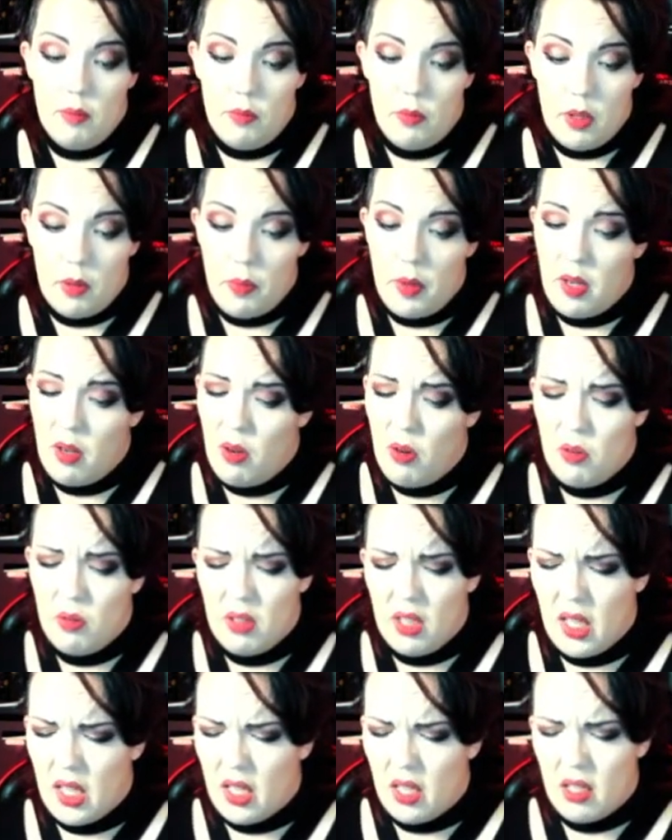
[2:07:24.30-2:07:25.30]
with my own,
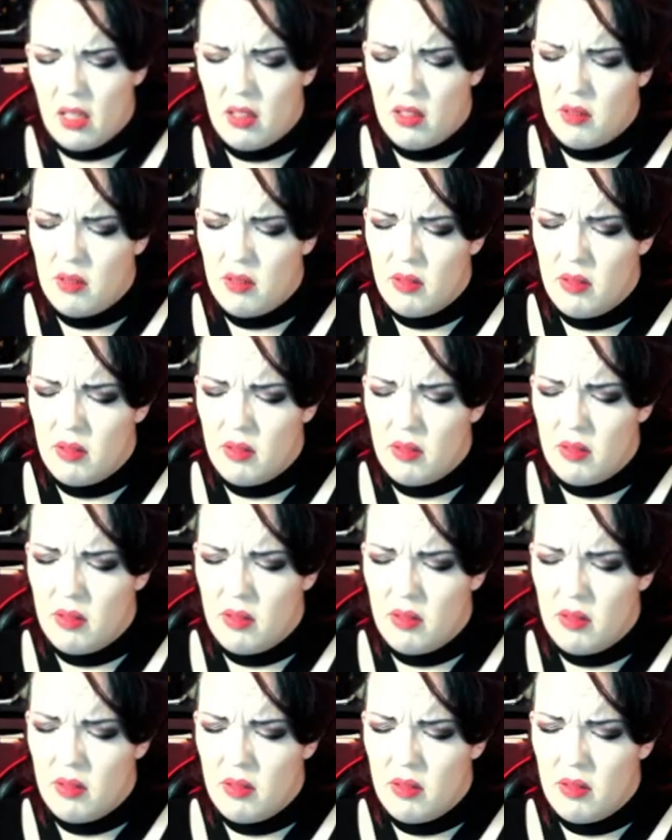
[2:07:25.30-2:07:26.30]
like,
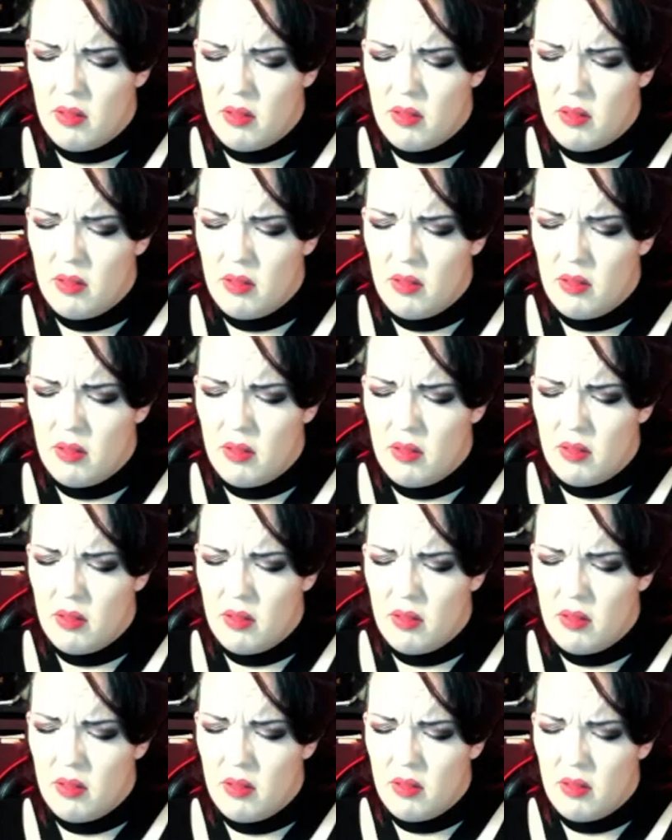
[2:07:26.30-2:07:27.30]
what I view as
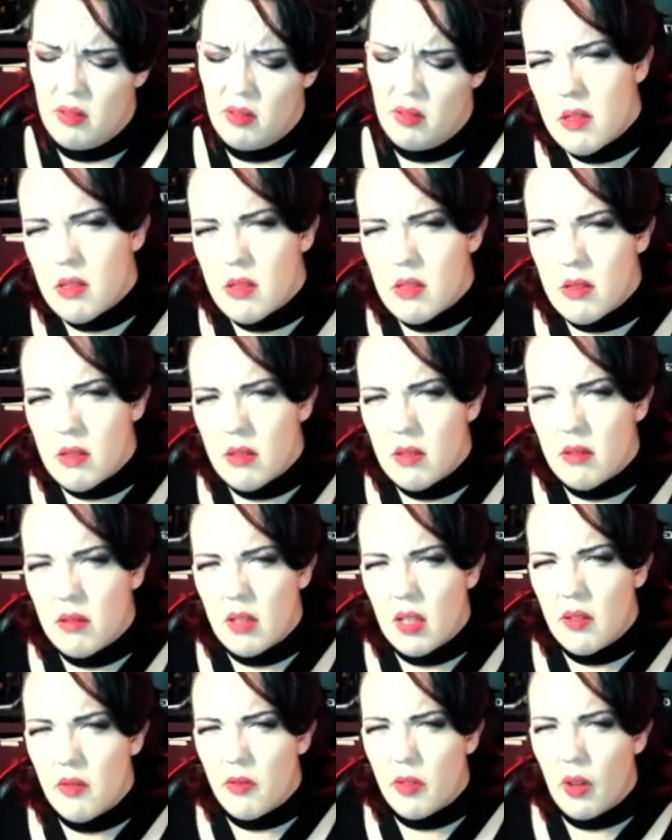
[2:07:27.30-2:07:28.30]
shortcomings
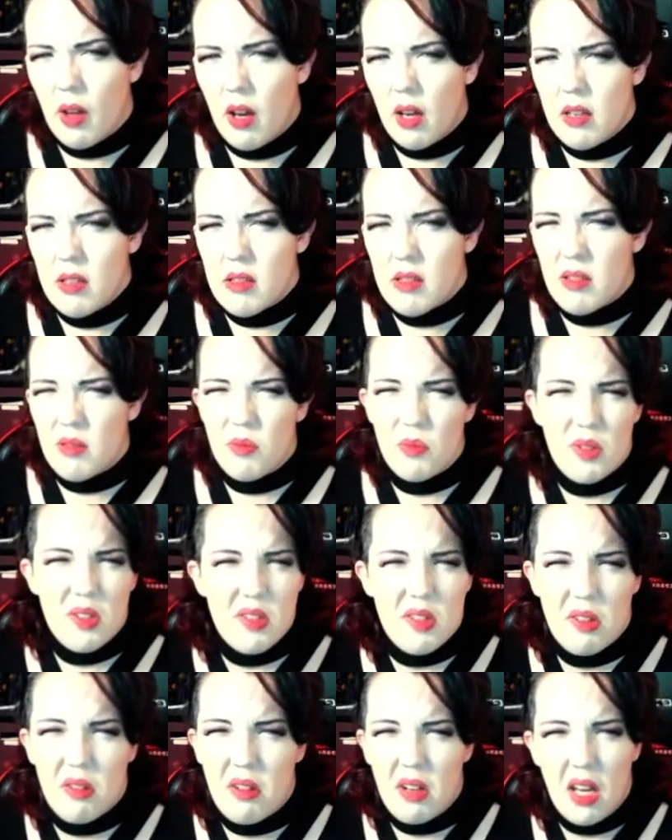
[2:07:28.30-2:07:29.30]
and flaws,
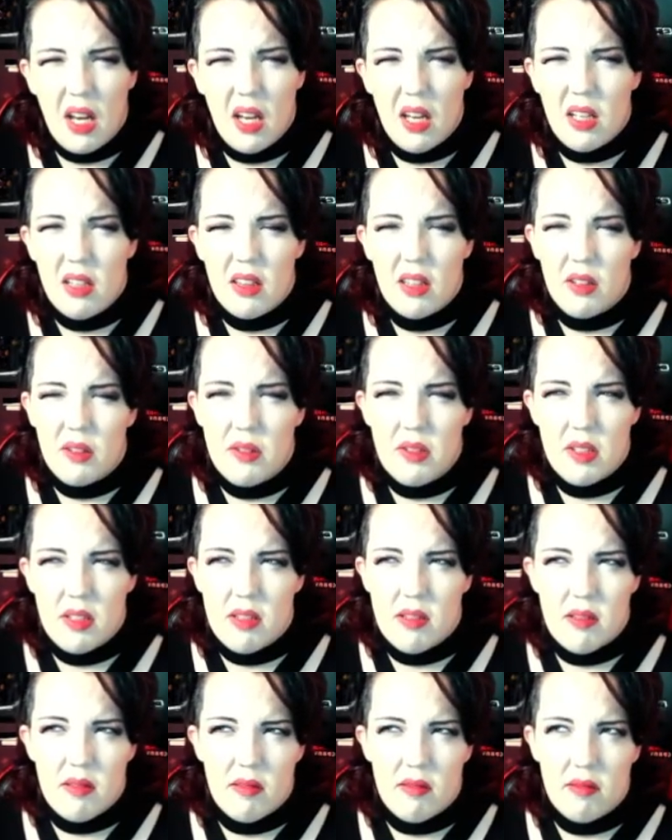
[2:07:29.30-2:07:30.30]
which they're not. They're
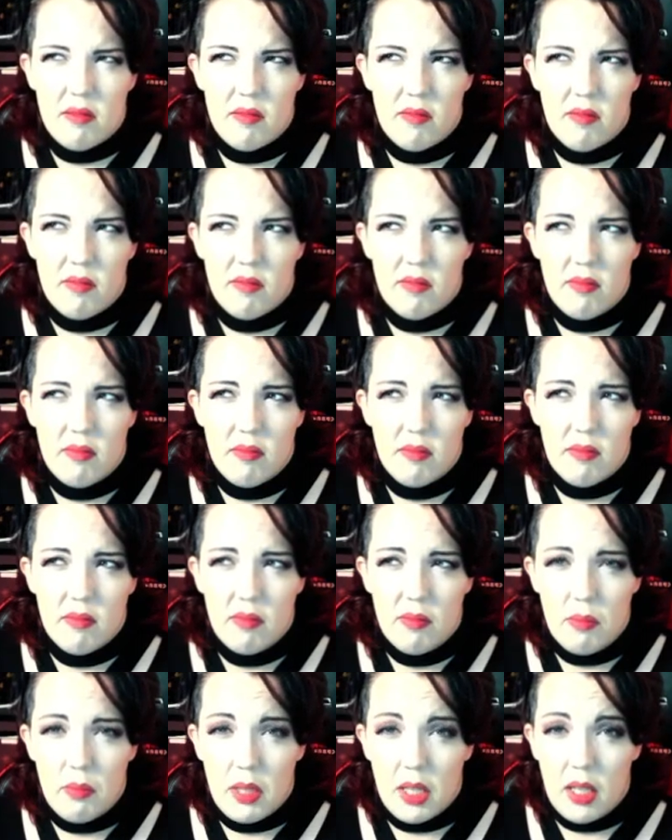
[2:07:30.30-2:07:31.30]
just
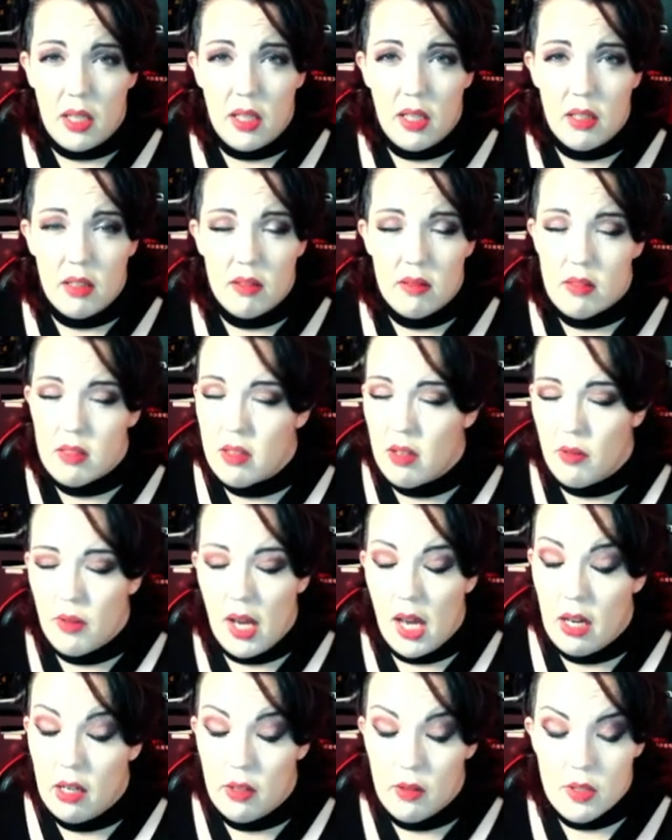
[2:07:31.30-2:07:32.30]
me. So,
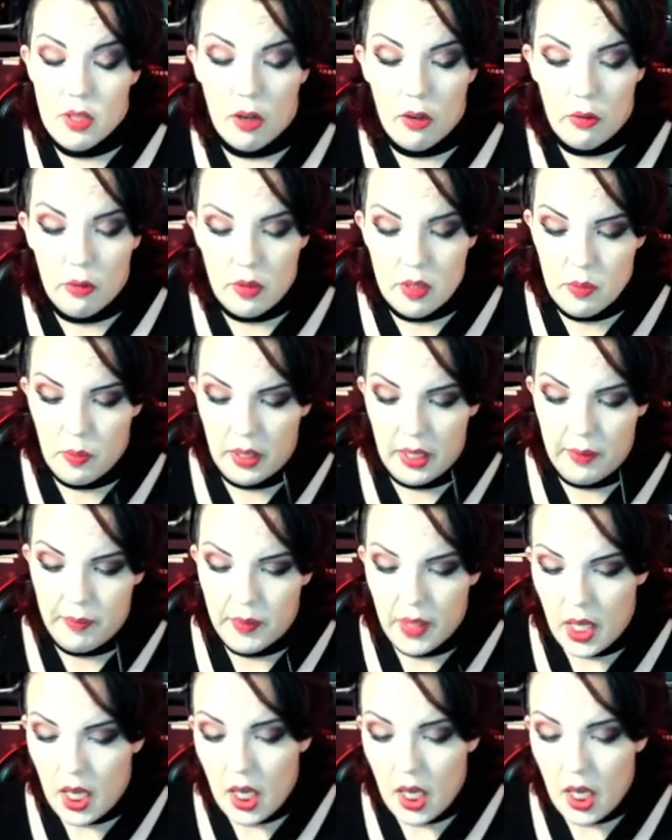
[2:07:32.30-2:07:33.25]
I don't know. It's hard to explain.